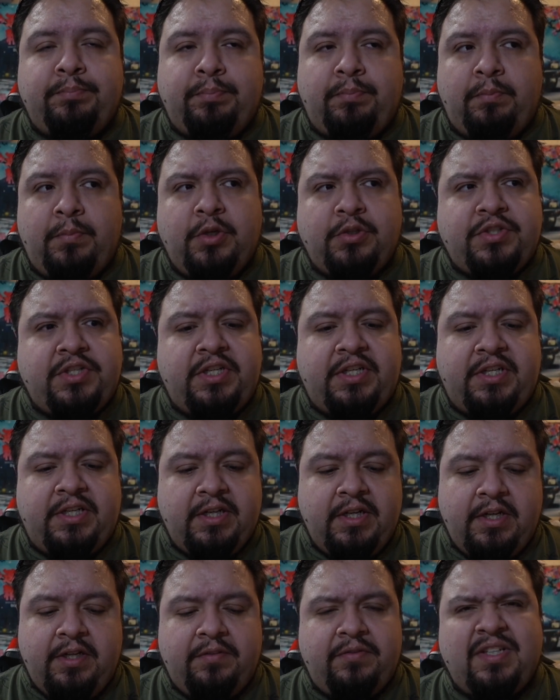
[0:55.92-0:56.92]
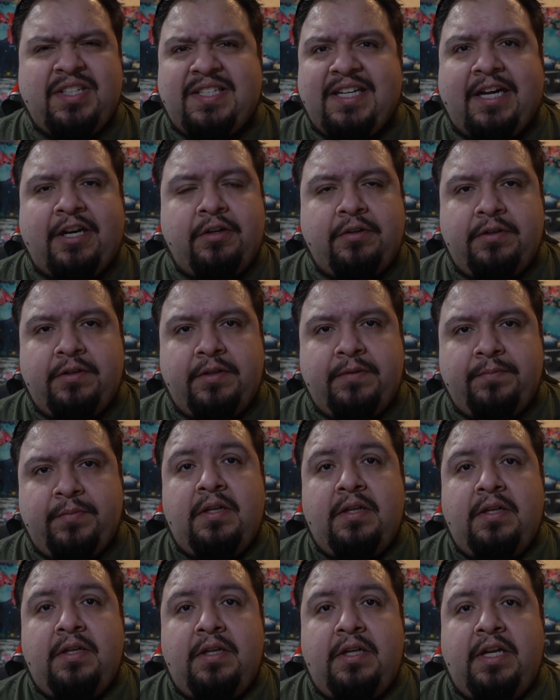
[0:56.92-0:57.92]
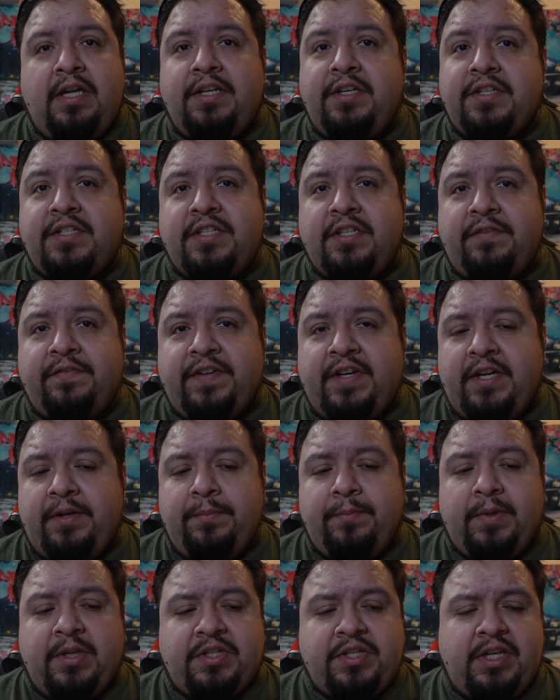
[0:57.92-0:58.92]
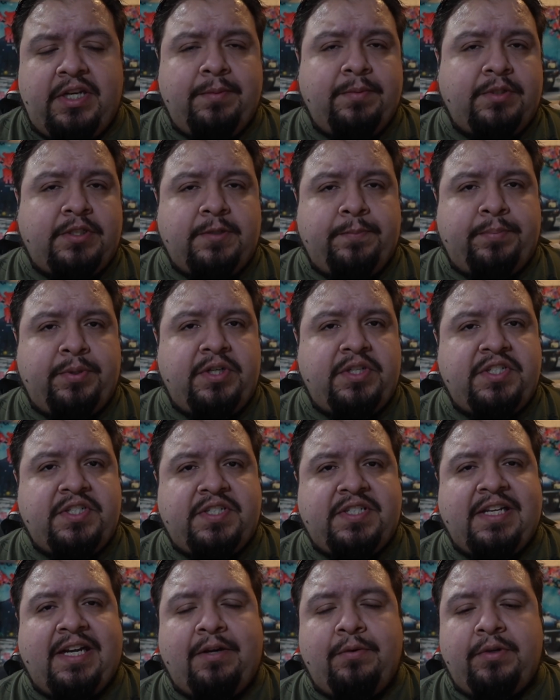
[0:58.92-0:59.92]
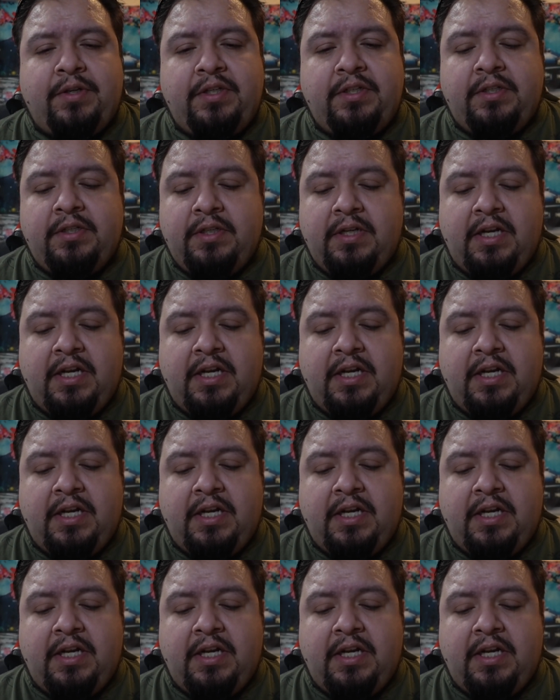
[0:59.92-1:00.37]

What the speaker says: Mochi that's out, and you're still very much able to purchase that one.